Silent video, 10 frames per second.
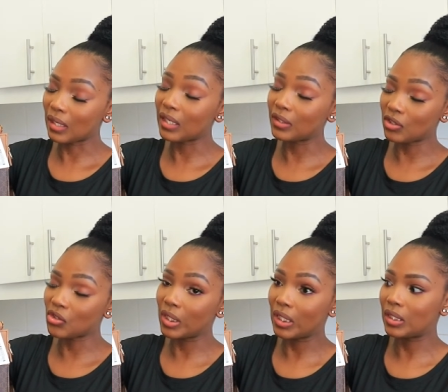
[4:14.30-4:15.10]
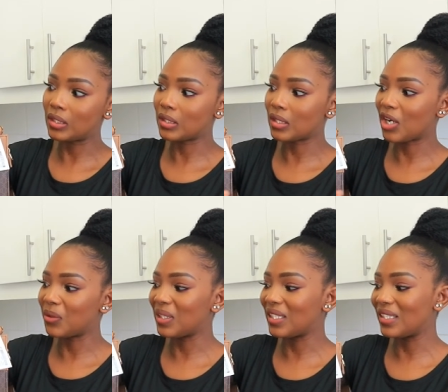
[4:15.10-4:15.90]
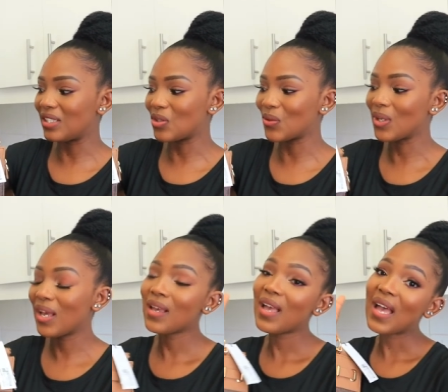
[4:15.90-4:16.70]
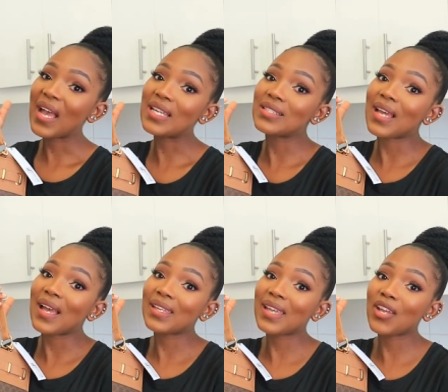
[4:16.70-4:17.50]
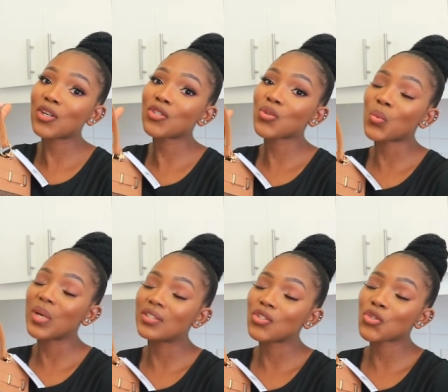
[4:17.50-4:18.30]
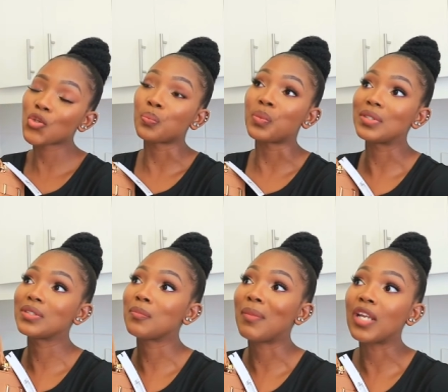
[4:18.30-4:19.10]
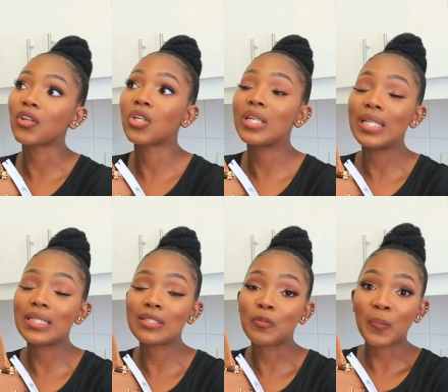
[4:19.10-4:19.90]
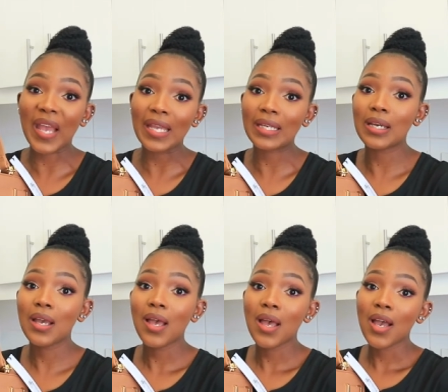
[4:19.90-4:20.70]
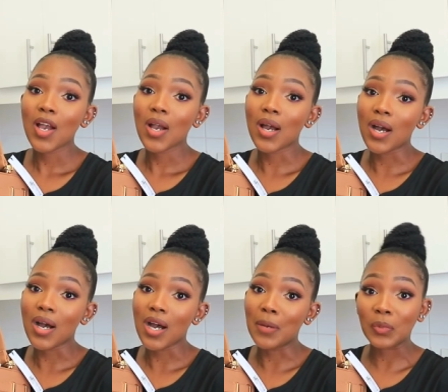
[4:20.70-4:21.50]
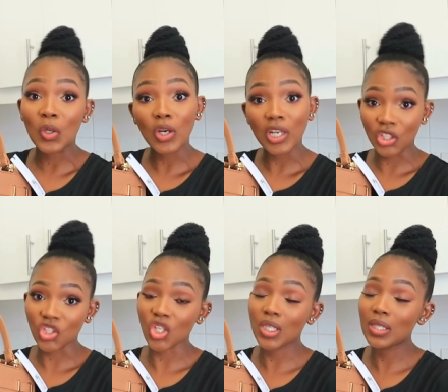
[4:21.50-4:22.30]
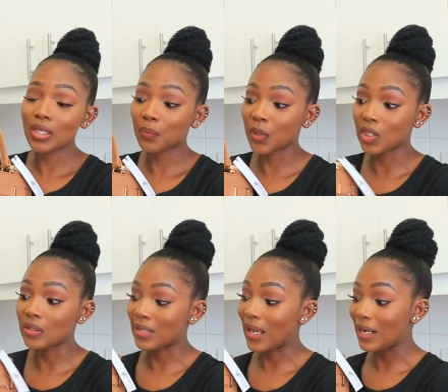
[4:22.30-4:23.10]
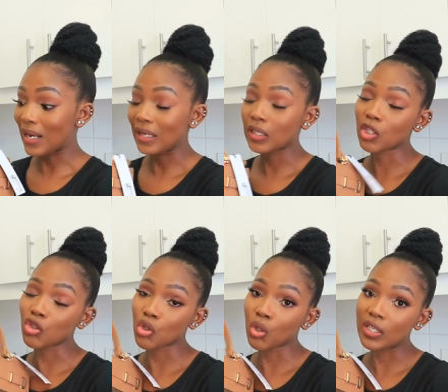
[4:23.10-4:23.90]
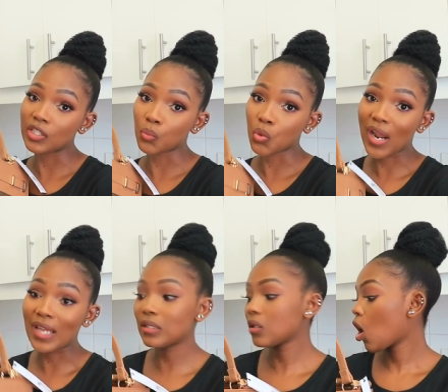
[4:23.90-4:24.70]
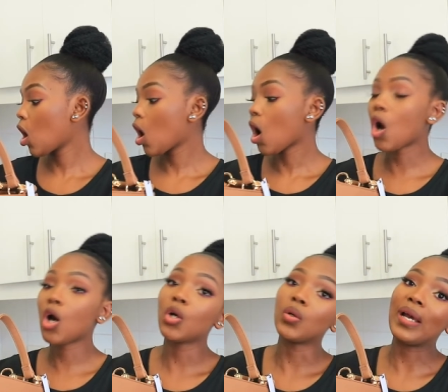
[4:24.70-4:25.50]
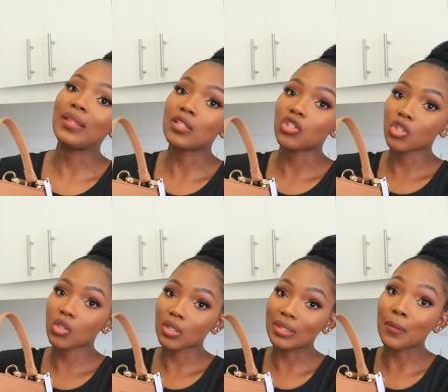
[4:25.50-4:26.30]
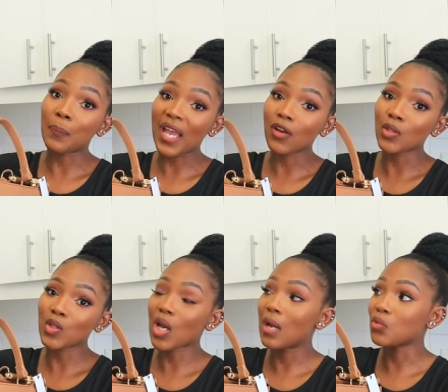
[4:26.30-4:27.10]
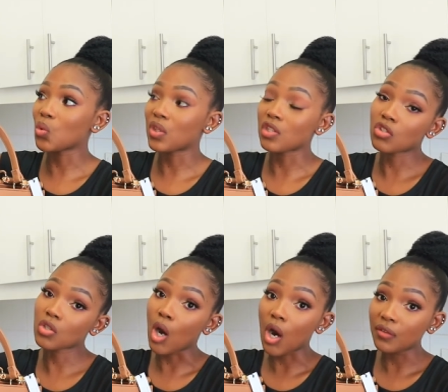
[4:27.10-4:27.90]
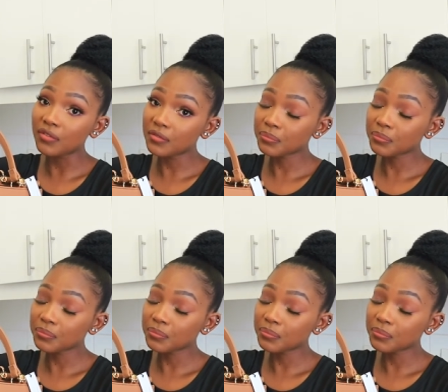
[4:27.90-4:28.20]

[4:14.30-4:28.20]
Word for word: I need to get it. I really need to. And I cannot wait to build my Colette bag um, collection because I like this Colette brand. Oh, and this, the bag also comes with a scarf.